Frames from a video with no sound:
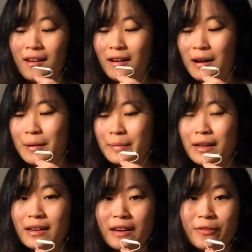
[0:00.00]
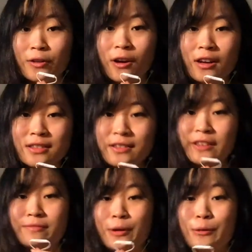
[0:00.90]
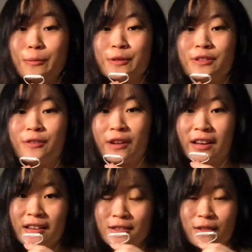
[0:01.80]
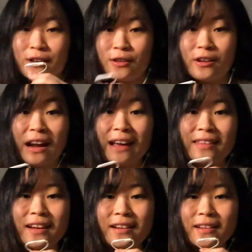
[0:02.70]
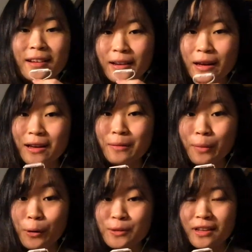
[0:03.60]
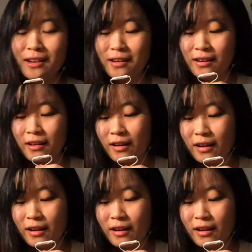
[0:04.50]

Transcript: And I forgot to give my own personal ranking, so I thought I'd add that in post-editing.